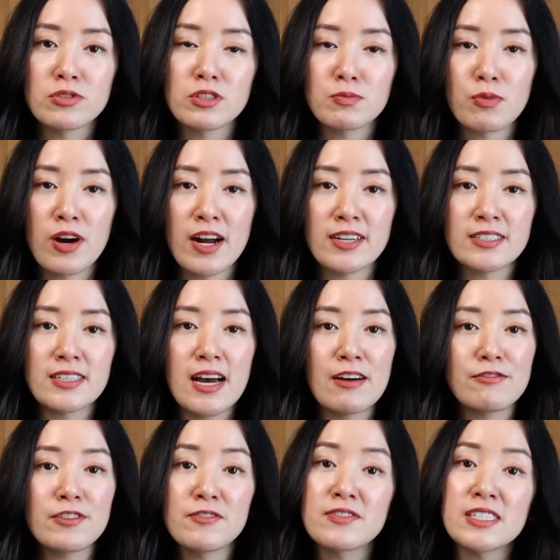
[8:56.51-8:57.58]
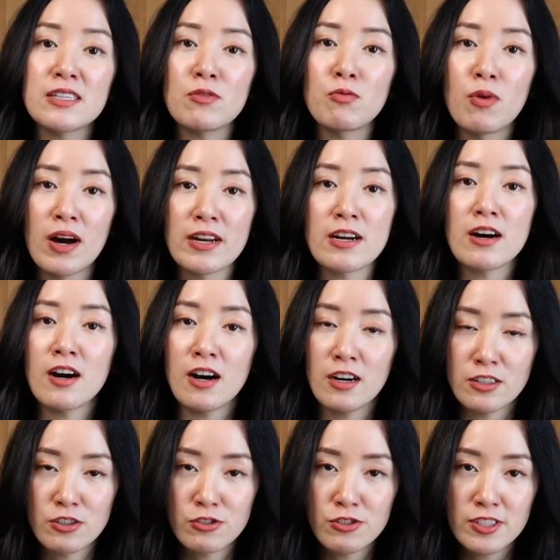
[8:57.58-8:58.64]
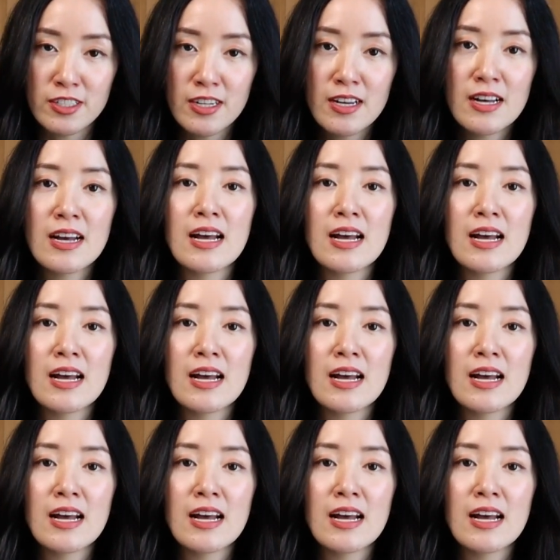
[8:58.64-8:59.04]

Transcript: was priced at $5,100.